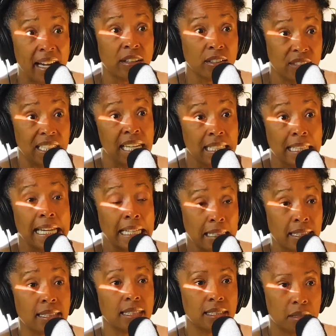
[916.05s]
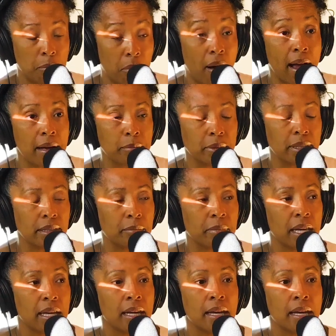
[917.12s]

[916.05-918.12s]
are saying, like, this is a problem.